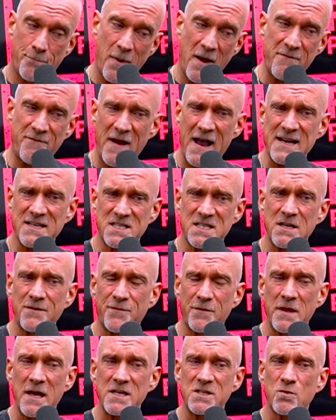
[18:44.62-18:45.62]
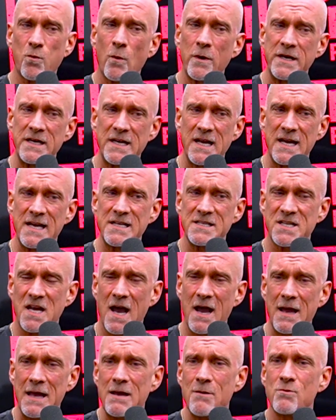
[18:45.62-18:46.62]
by fasting for that 20 days,
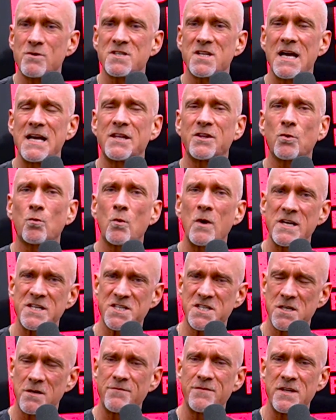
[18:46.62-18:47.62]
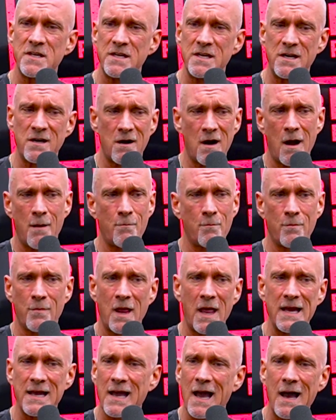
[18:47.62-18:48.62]
I, it was like the rest of the year. I'm
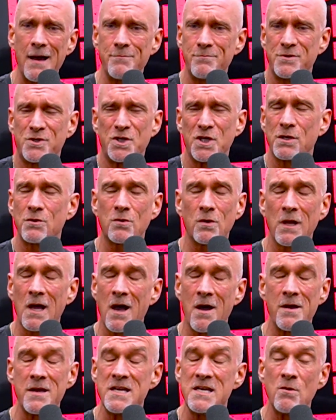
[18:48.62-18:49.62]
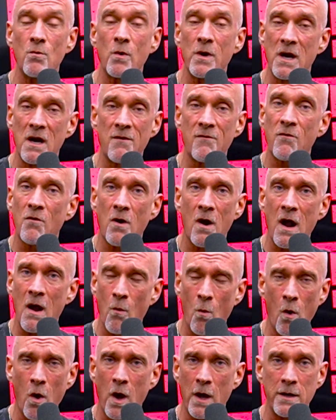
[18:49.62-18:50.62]
like, I generally, I'll eat whatever I
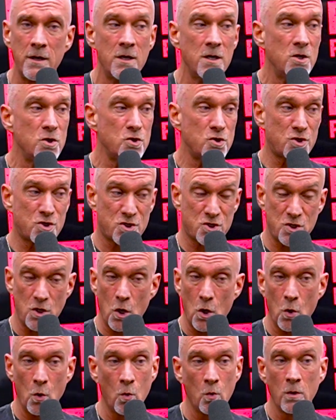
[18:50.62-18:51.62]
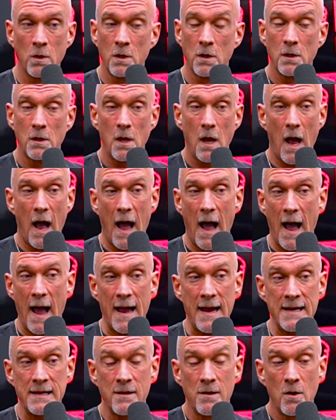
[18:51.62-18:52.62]
want. So
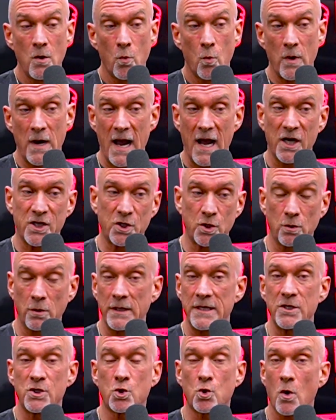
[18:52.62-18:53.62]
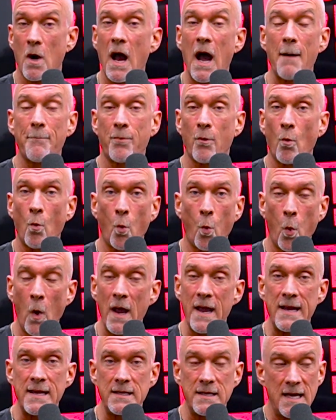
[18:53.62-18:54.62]
I would actually drop
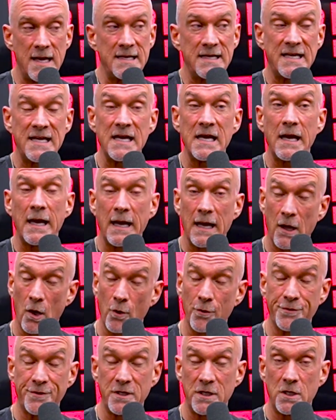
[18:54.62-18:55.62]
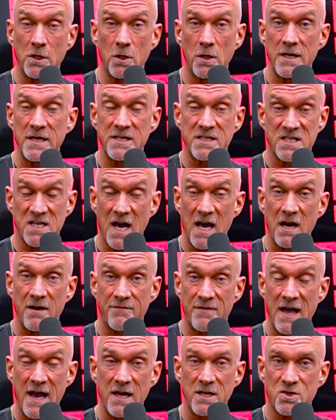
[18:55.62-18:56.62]
weight and get healthier inside
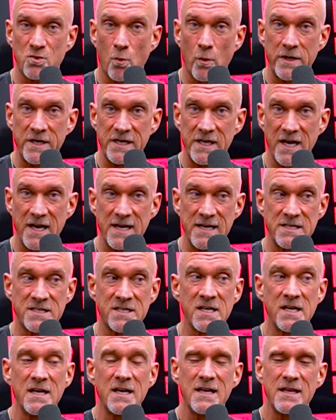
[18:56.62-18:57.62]
of that 20 days.